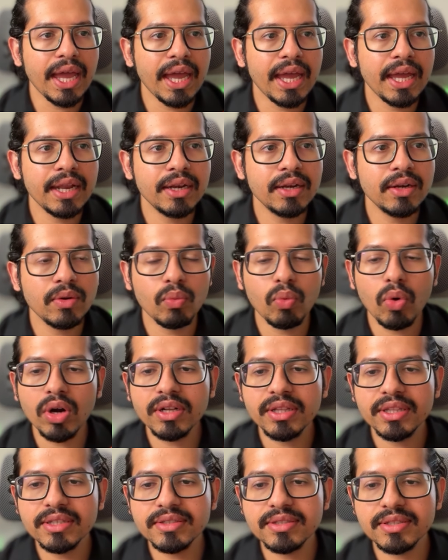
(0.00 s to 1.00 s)
and
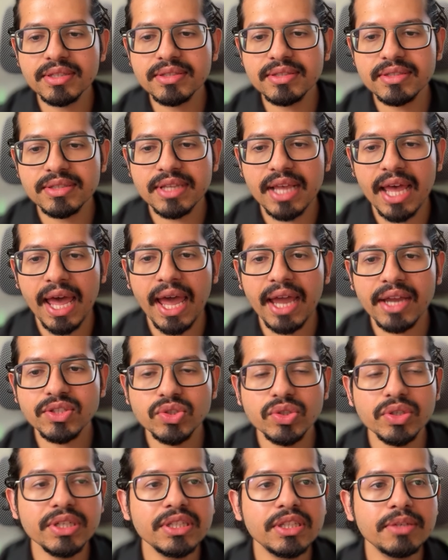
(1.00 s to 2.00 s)
what this is
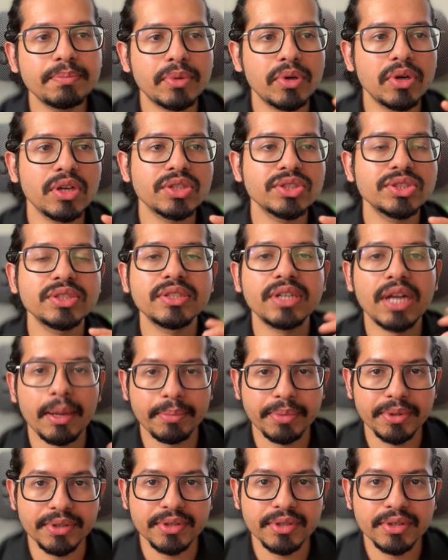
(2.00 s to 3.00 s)
actually the production
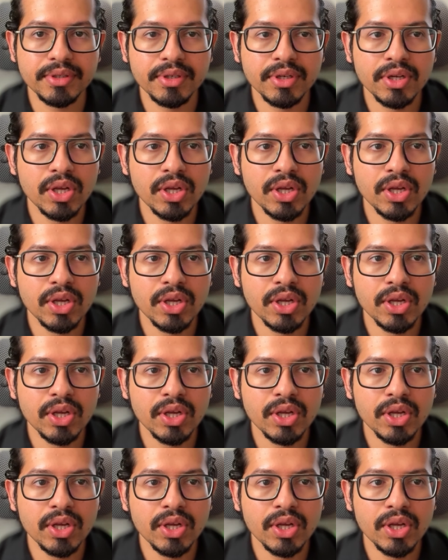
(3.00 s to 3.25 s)
wrapper.